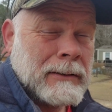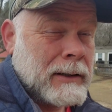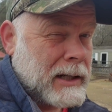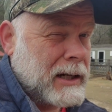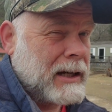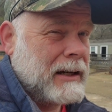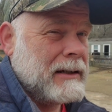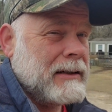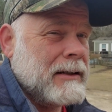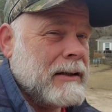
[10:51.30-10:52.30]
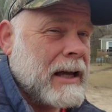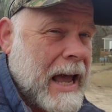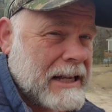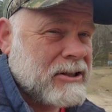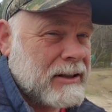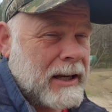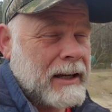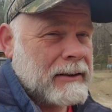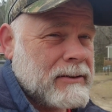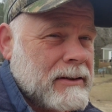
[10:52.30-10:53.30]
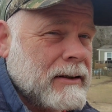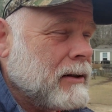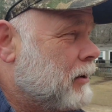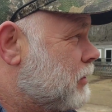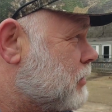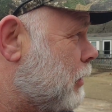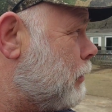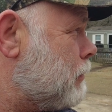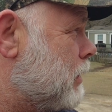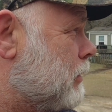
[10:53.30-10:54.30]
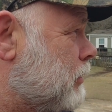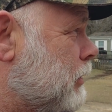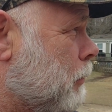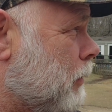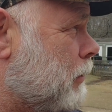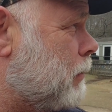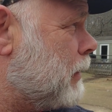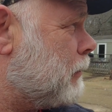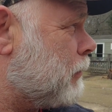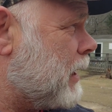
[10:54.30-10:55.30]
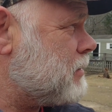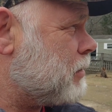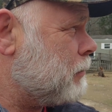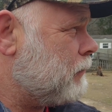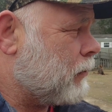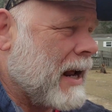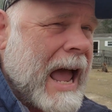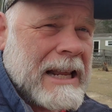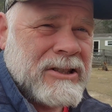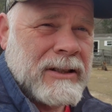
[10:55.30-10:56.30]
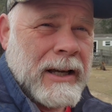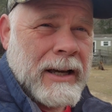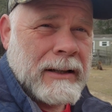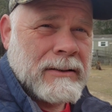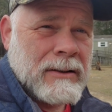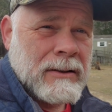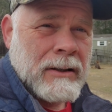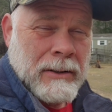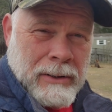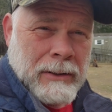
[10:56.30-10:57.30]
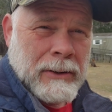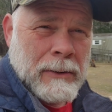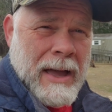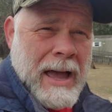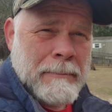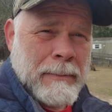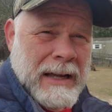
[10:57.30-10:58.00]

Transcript: Yeah, hatching eggs. So, do you want to raise them for hatching eggs? You can do that.